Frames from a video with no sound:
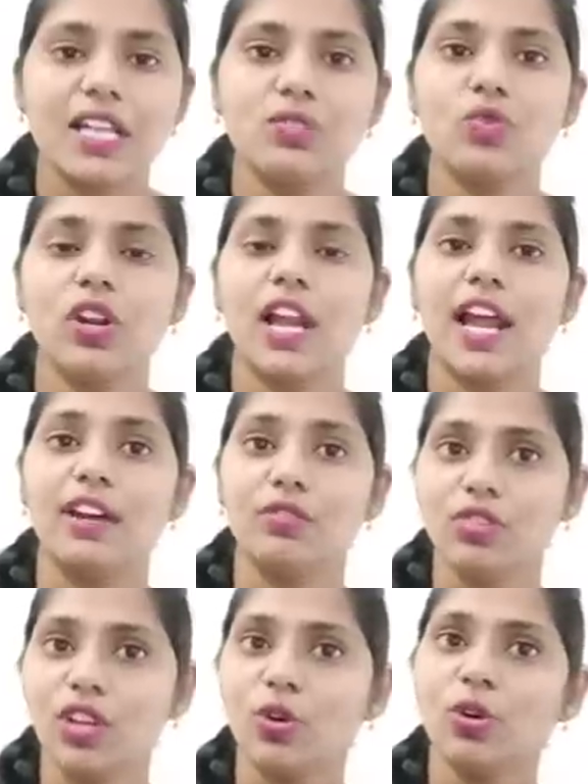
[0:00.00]
as well
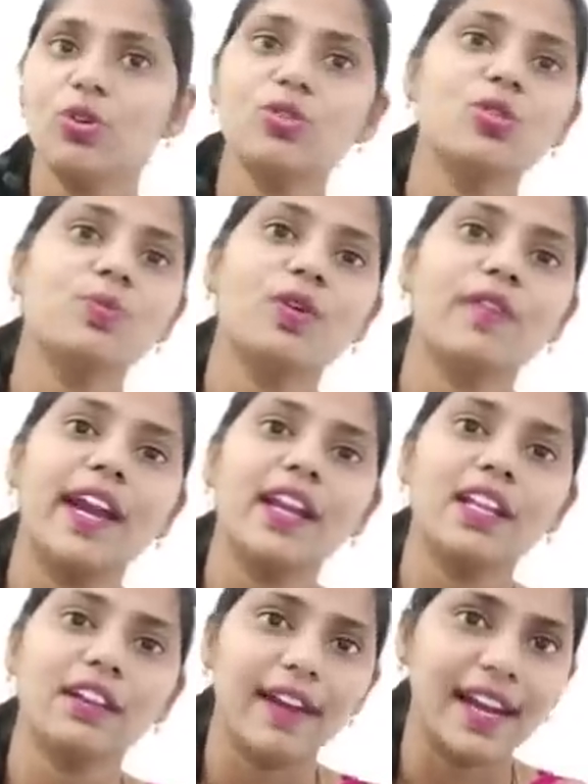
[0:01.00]
and we are also
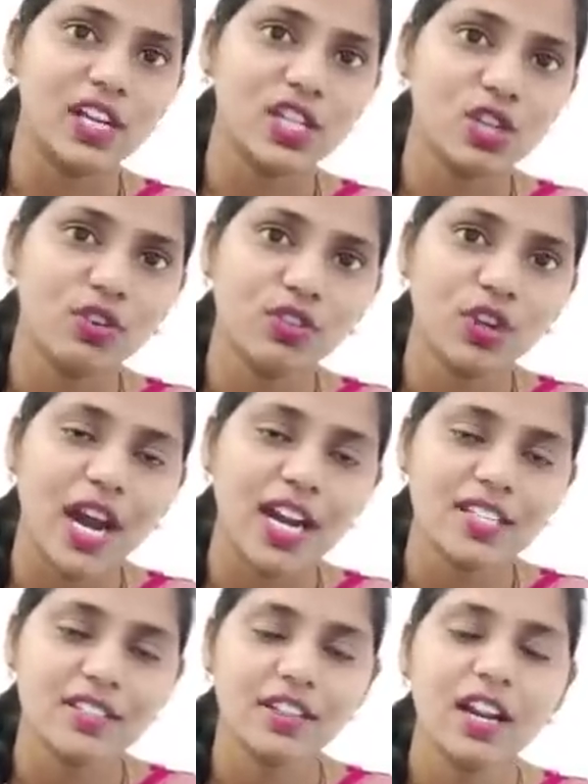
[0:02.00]
providing evaluation of your
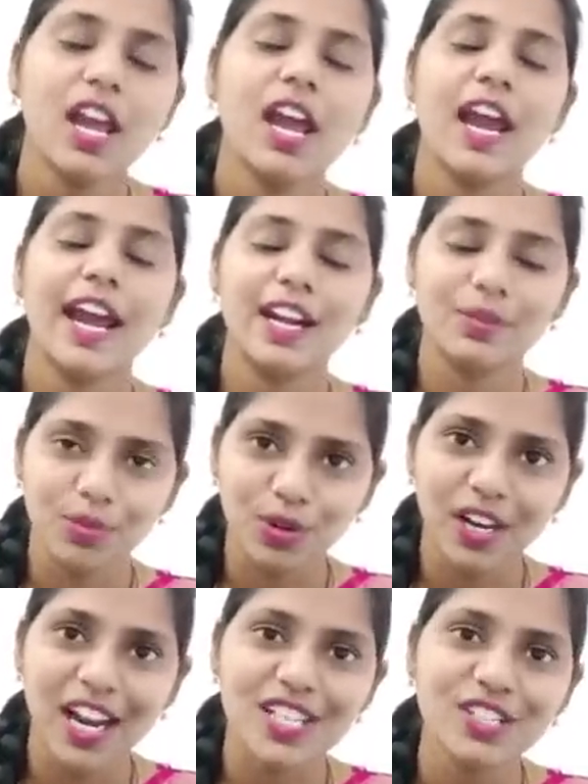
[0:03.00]
answer and
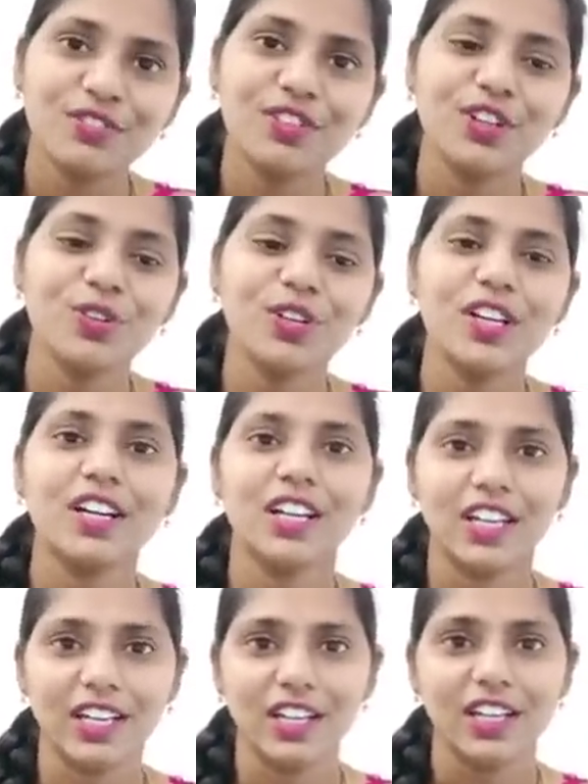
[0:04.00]
model answer for your
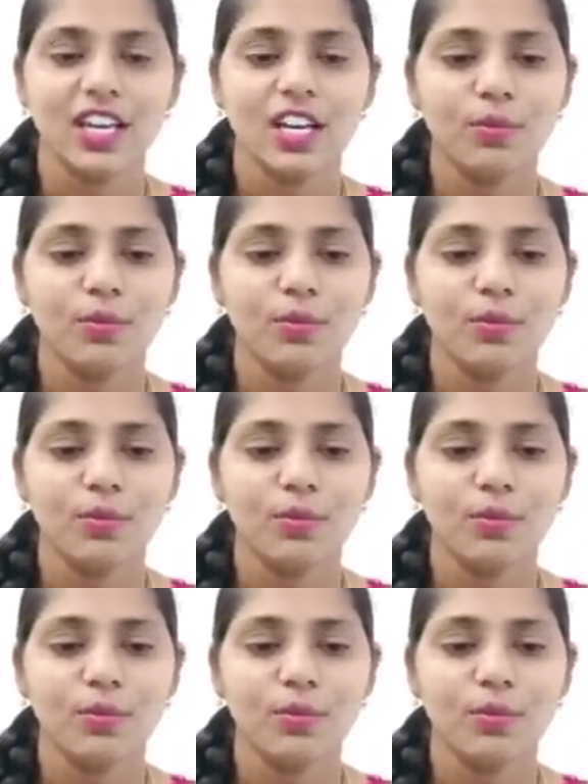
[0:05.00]
uh,